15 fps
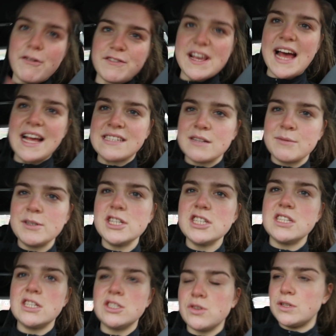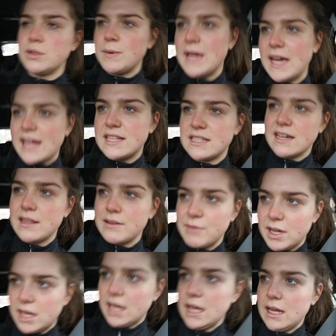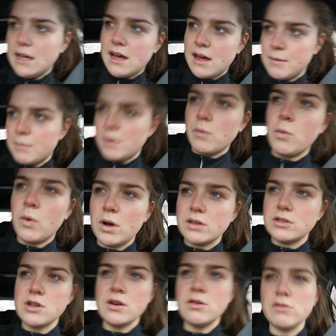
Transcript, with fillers: we're off to Asda, we're just enjoying the weekend together really. Um, try